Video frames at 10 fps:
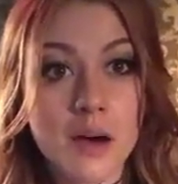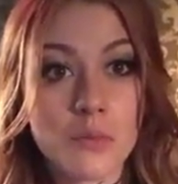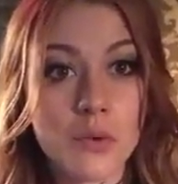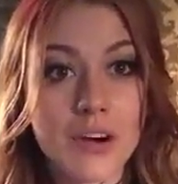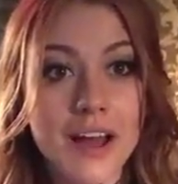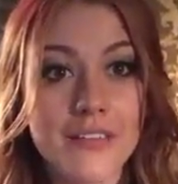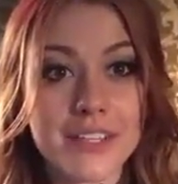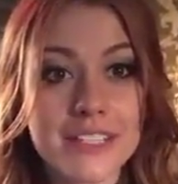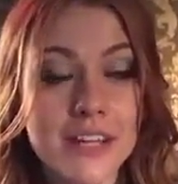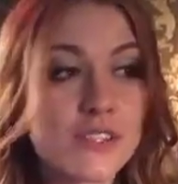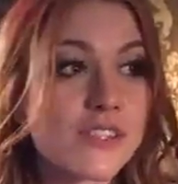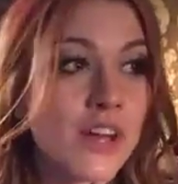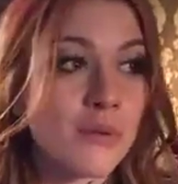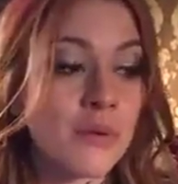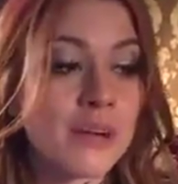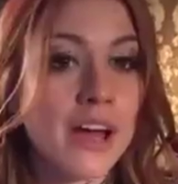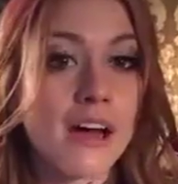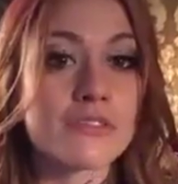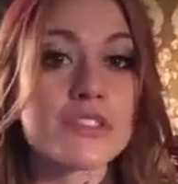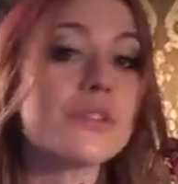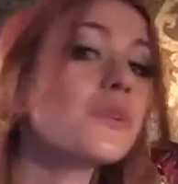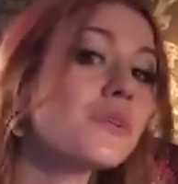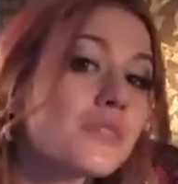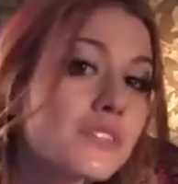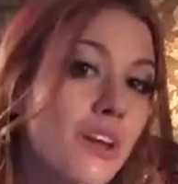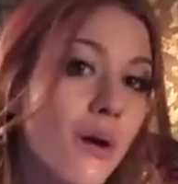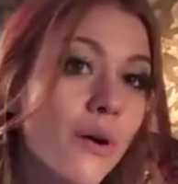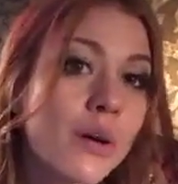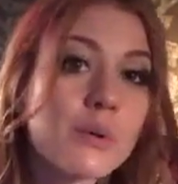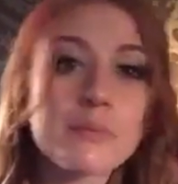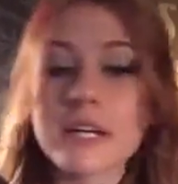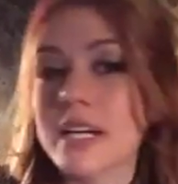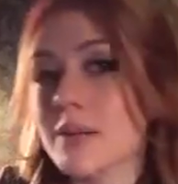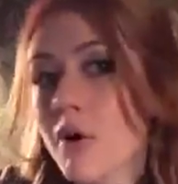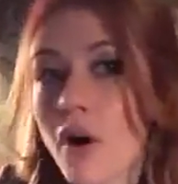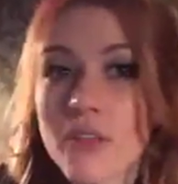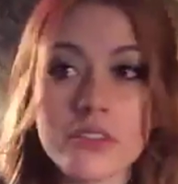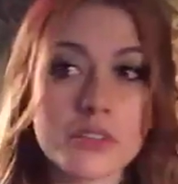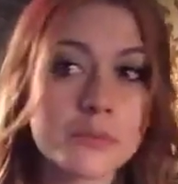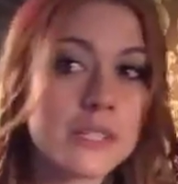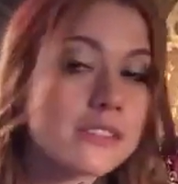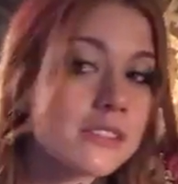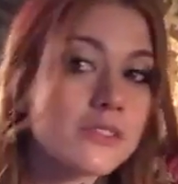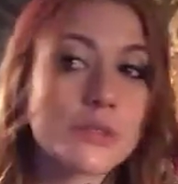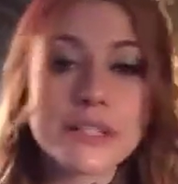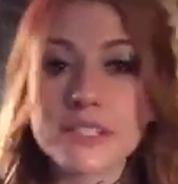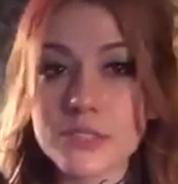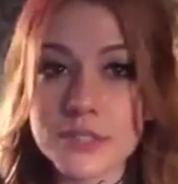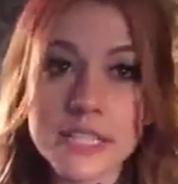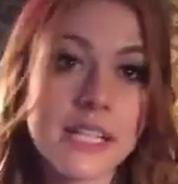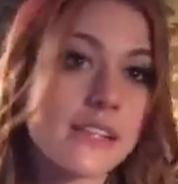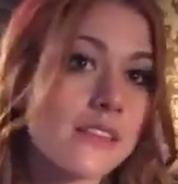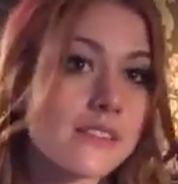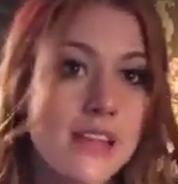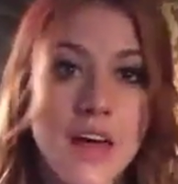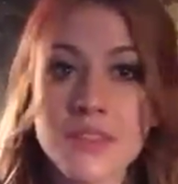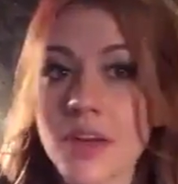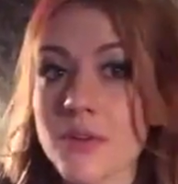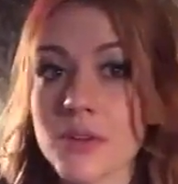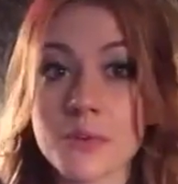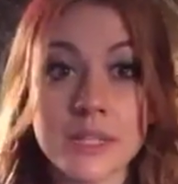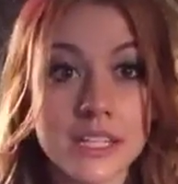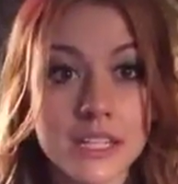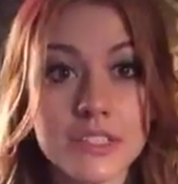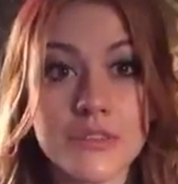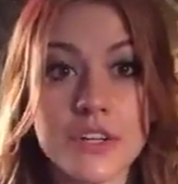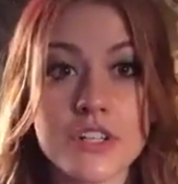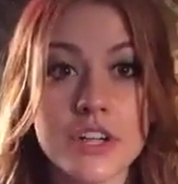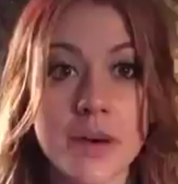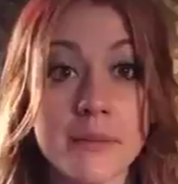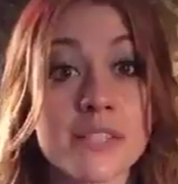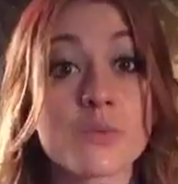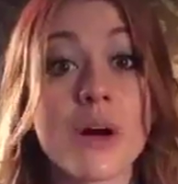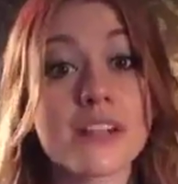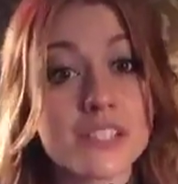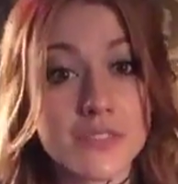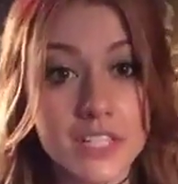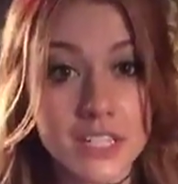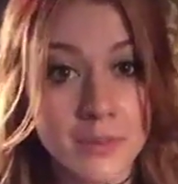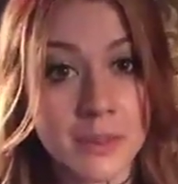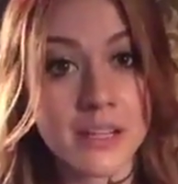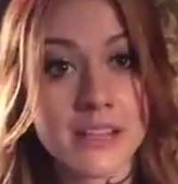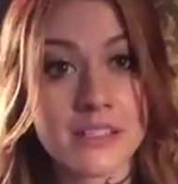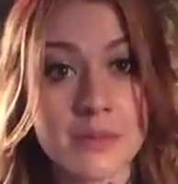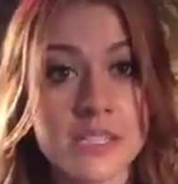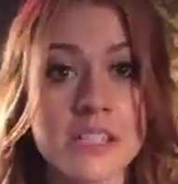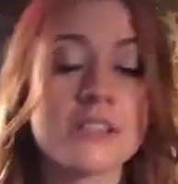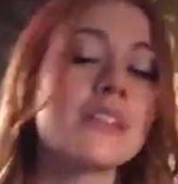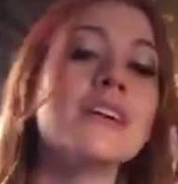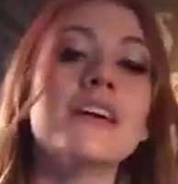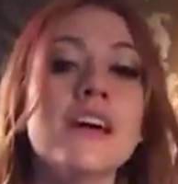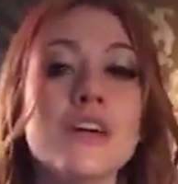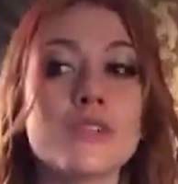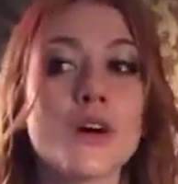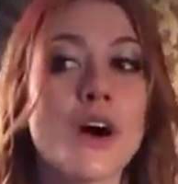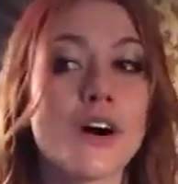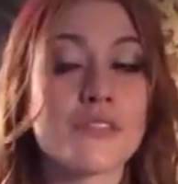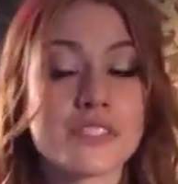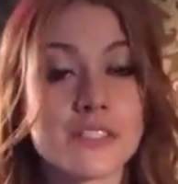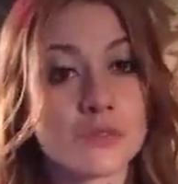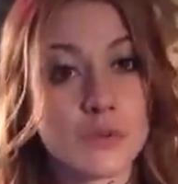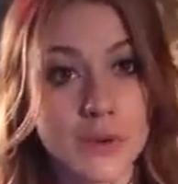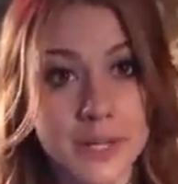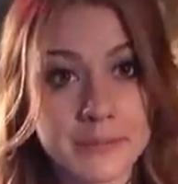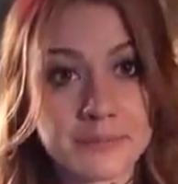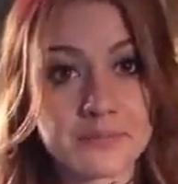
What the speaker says: we're having a day on set where we have 2 units going. We're picking up all the little pieces of green screen and this, that, and the other that we need to finish up, as well as finishing up our last episode of season 3.